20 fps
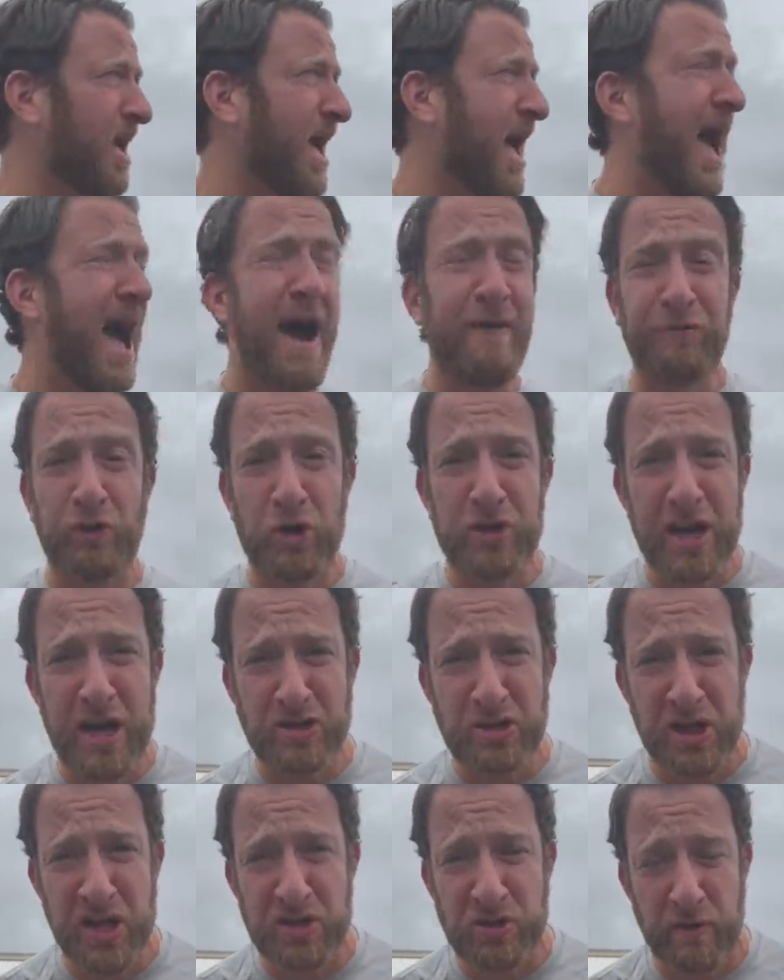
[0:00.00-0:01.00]
After
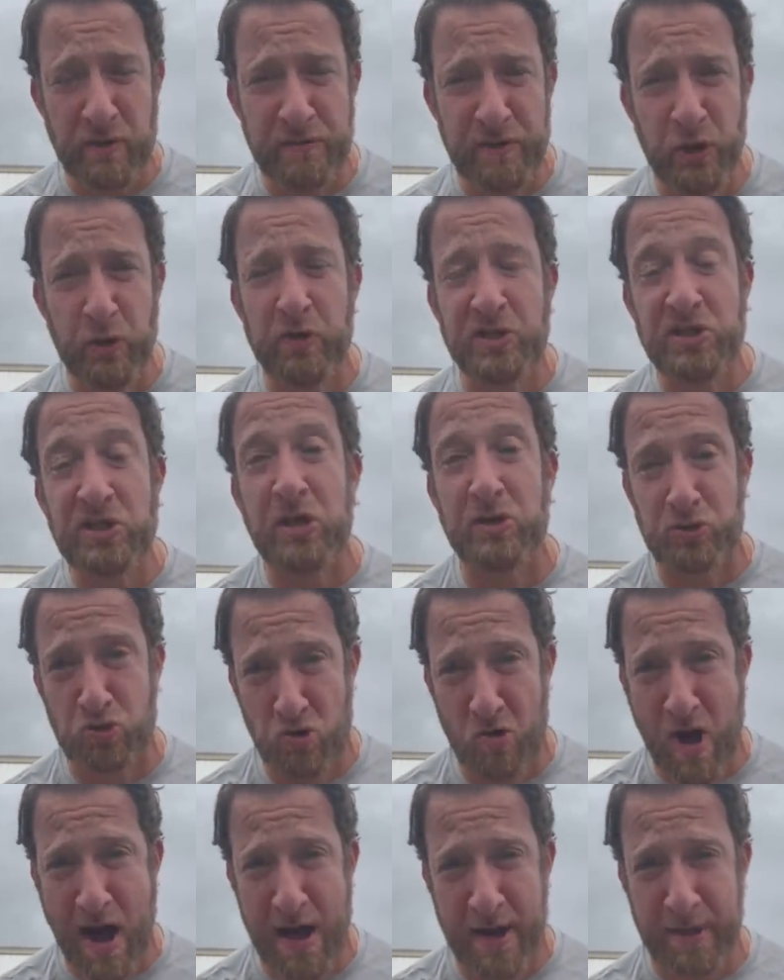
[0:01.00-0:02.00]
yesterday's review, he started
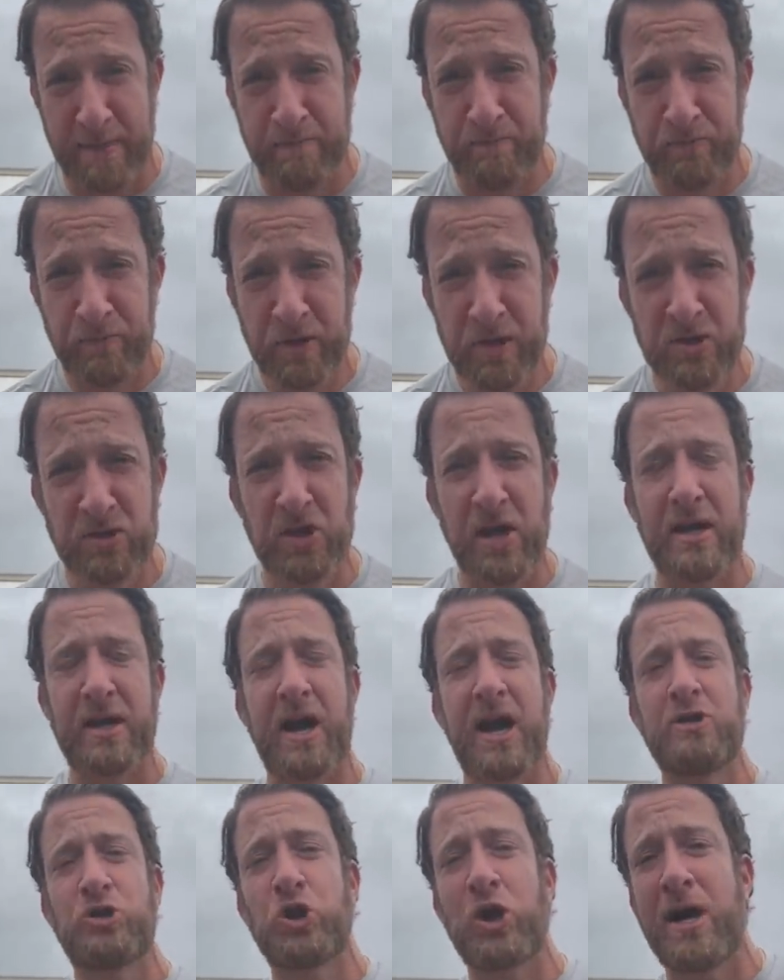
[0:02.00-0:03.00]
crying. He's like,
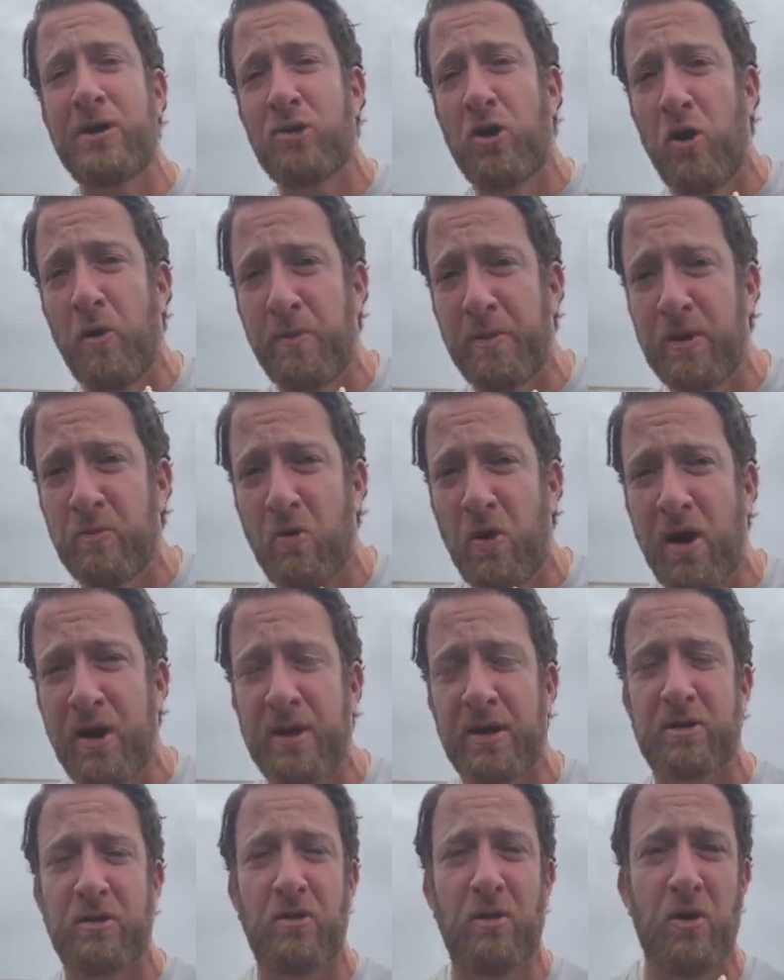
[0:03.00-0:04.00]
I tried to open one,
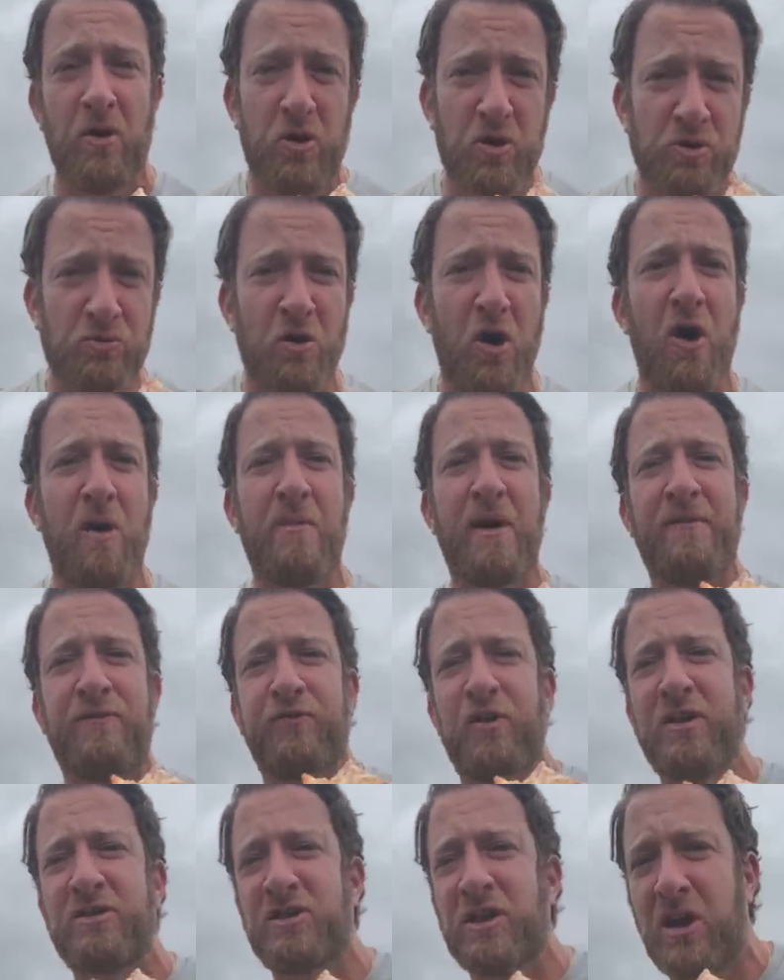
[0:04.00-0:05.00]
it closed, all my
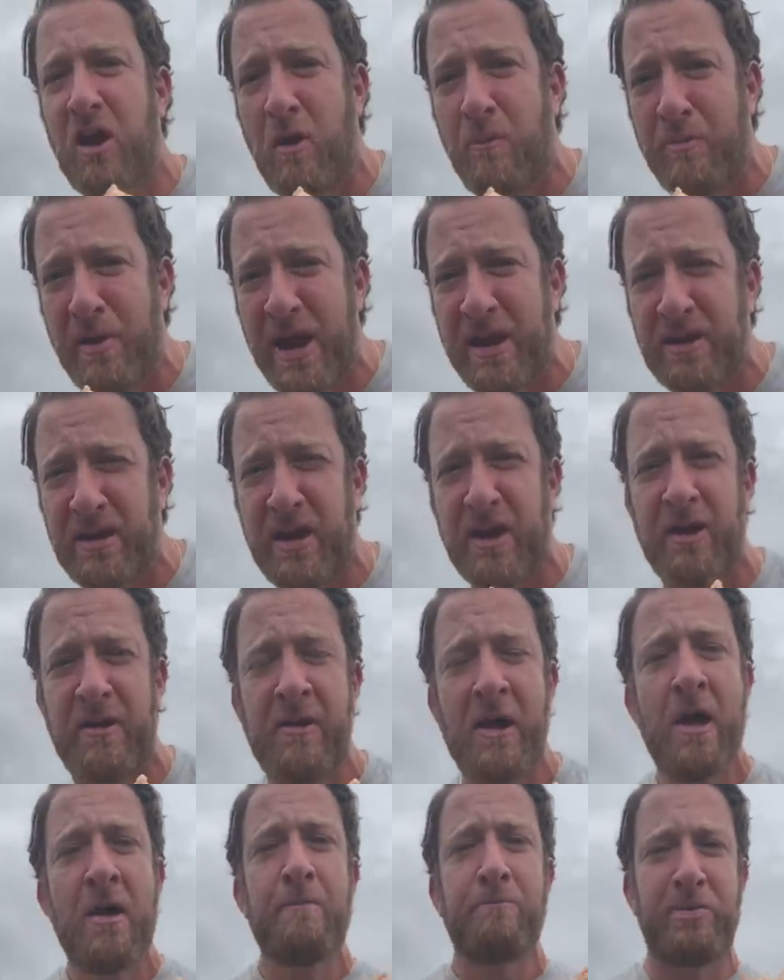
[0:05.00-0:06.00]
friends in Albania,
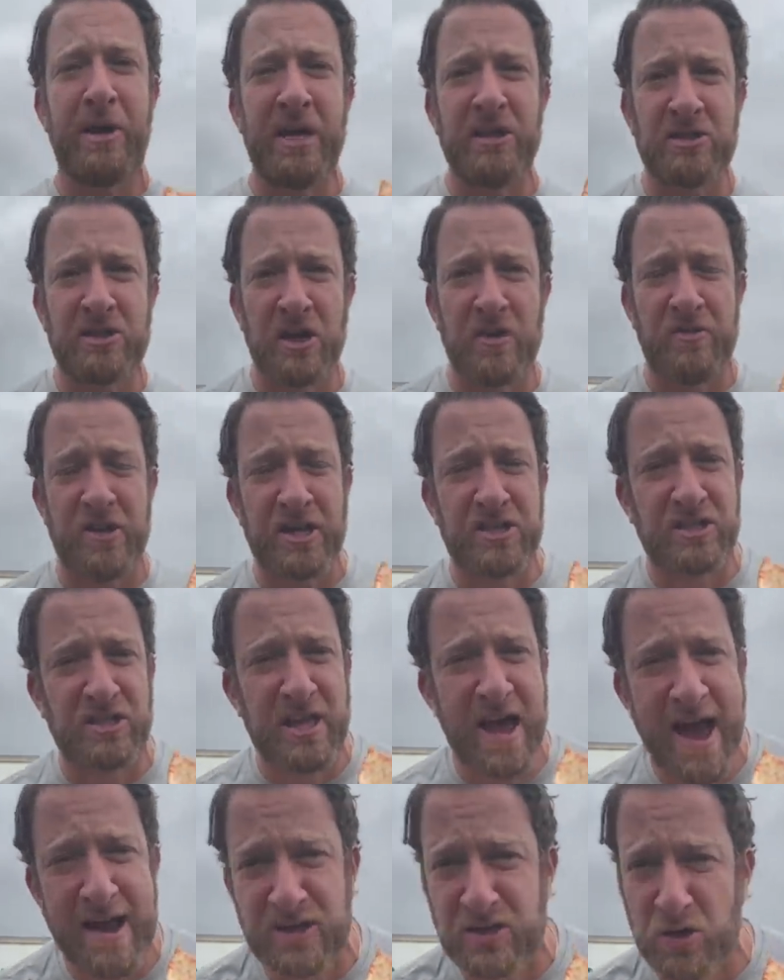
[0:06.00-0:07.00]
pizza, this,
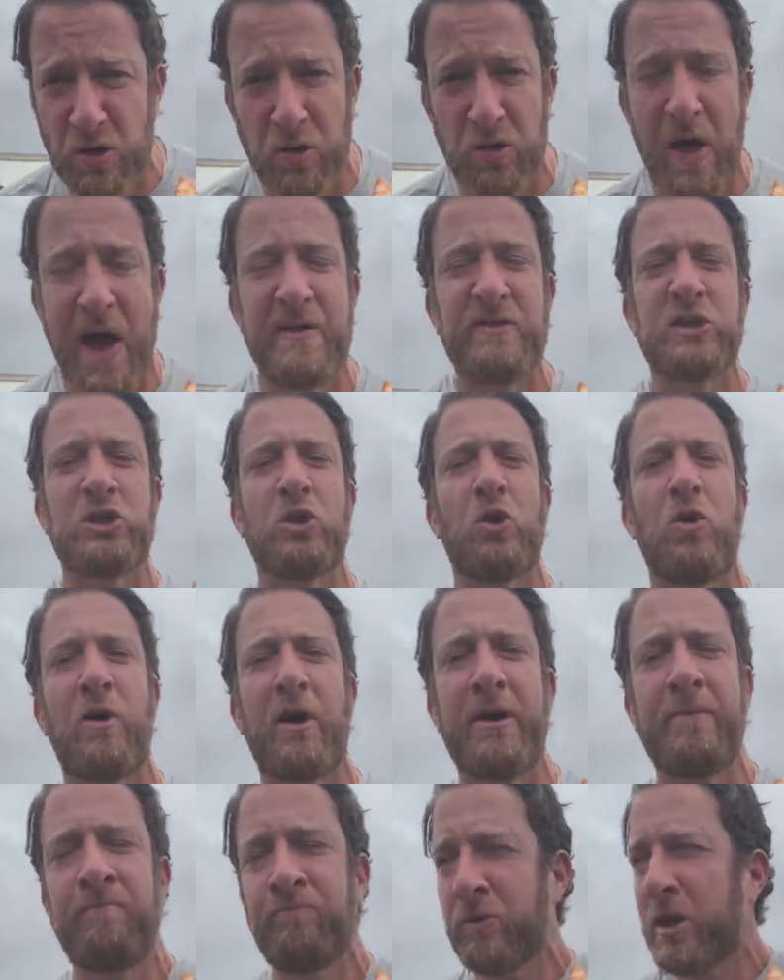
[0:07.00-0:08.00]
that, his whole life
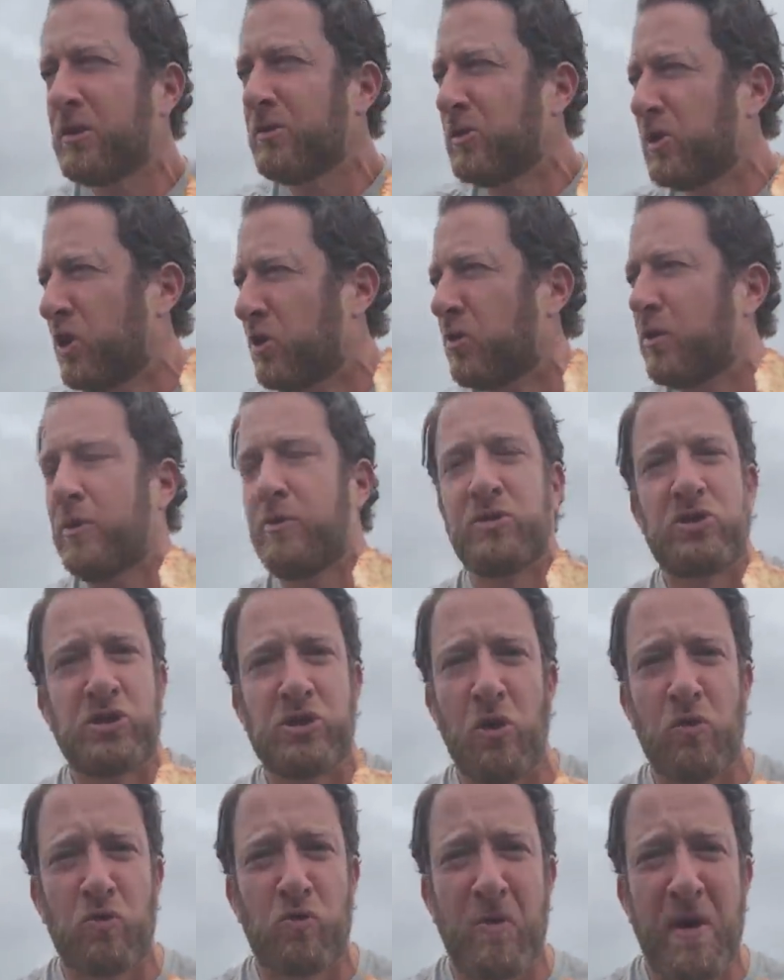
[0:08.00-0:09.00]
story. Literally was
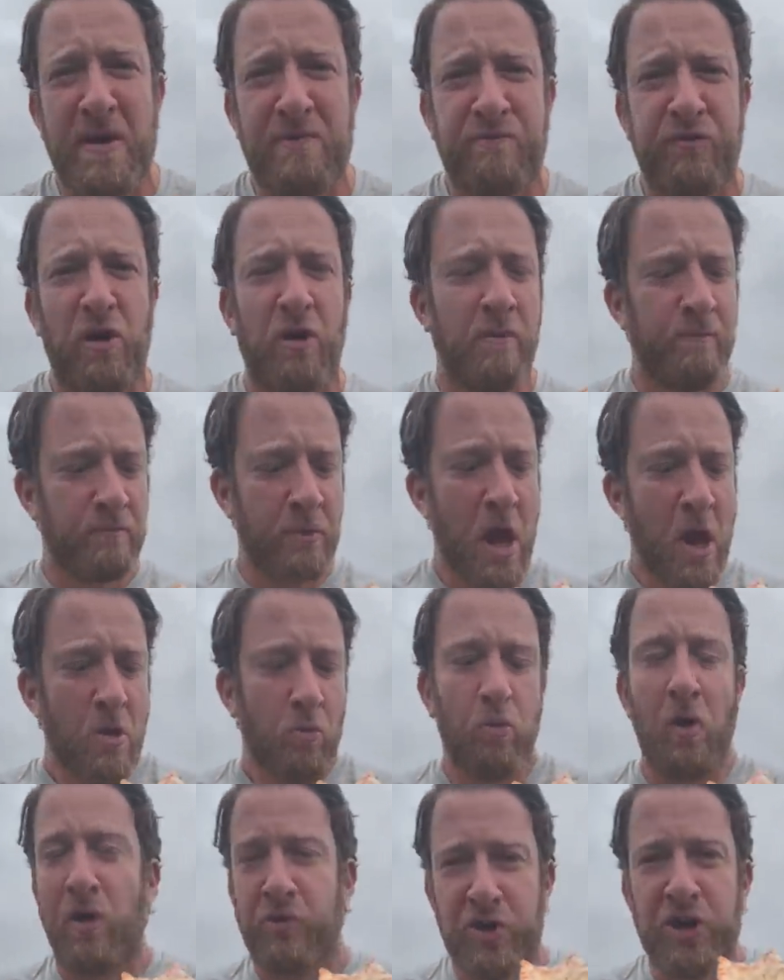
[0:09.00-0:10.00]
so grateful.
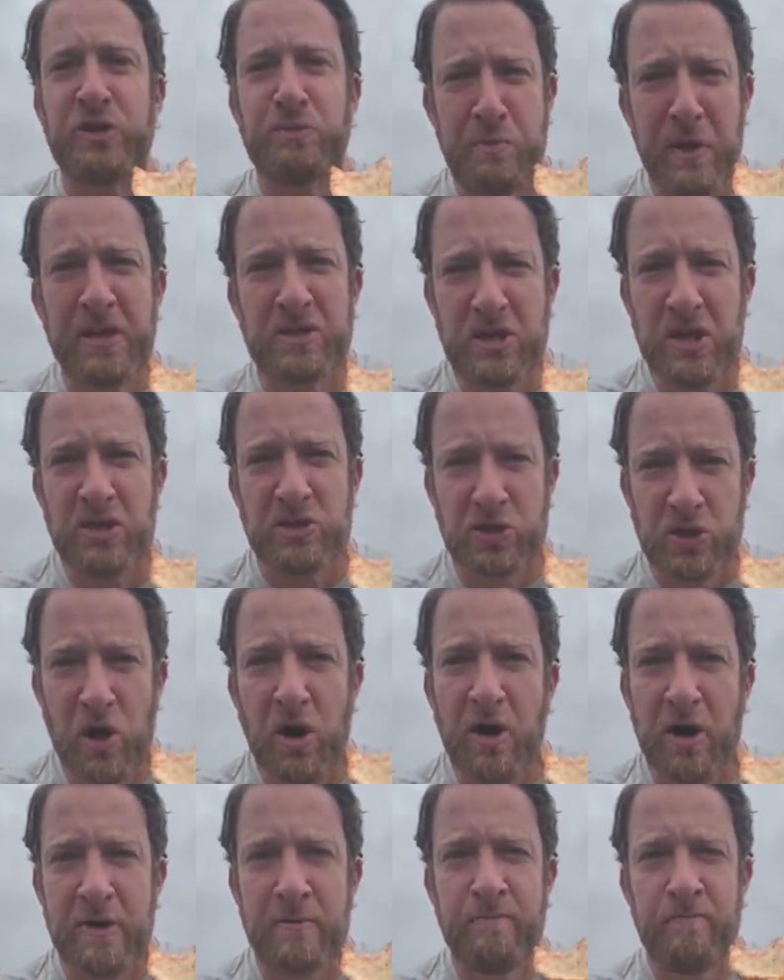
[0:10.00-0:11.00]
While this pizza is
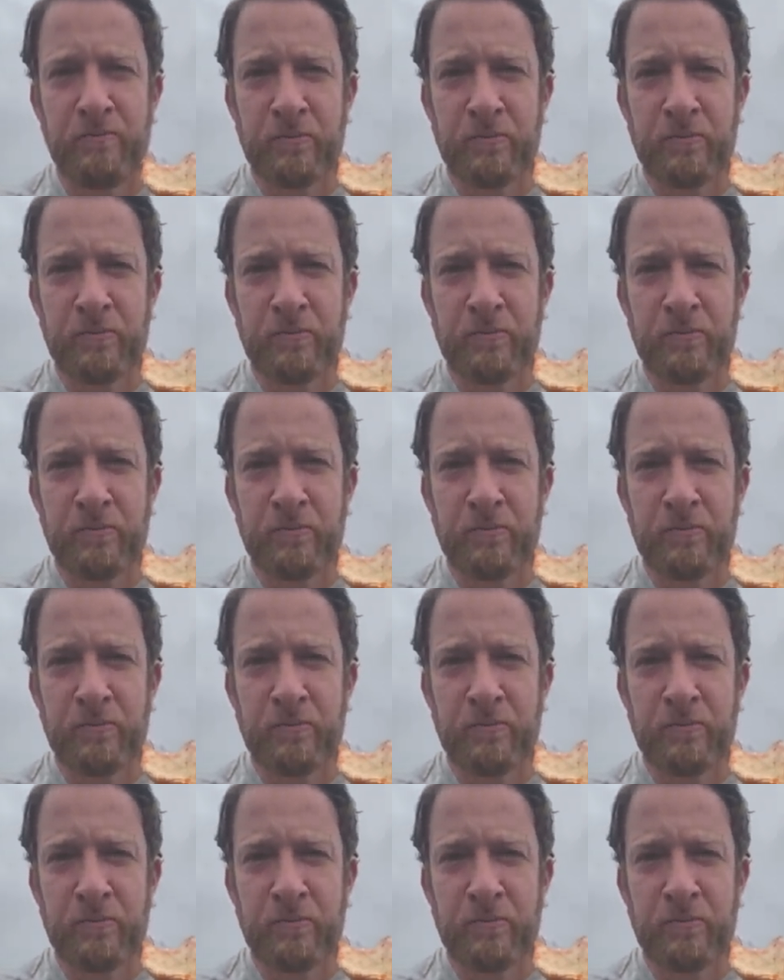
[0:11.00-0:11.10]
good,